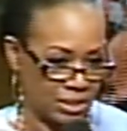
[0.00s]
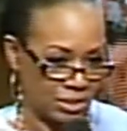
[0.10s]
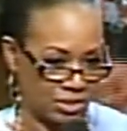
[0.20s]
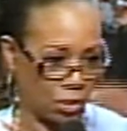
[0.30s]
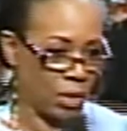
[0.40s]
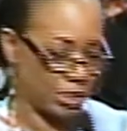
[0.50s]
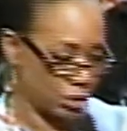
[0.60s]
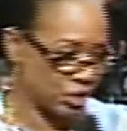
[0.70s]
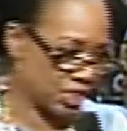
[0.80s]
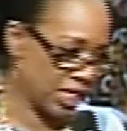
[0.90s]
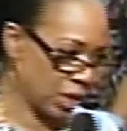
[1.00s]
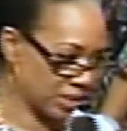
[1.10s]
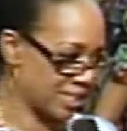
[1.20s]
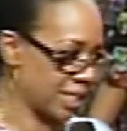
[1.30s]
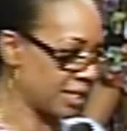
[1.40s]
So what you see on
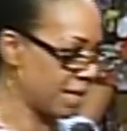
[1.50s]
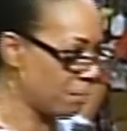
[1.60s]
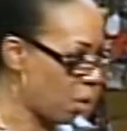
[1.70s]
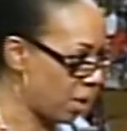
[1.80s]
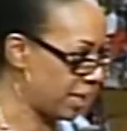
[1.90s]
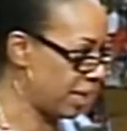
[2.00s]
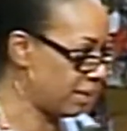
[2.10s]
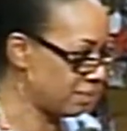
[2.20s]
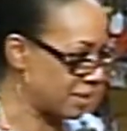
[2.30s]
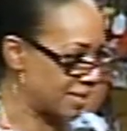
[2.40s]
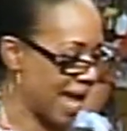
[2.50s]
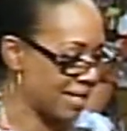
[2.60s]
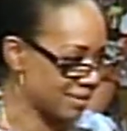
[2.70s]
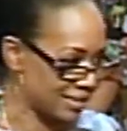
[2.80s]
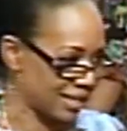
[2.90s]
Sunday morning, the
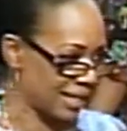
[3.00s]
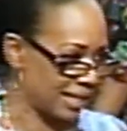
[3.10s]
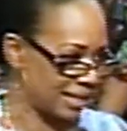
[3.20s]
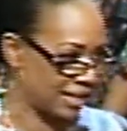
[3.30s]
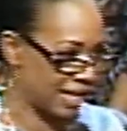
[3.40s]
dancing and the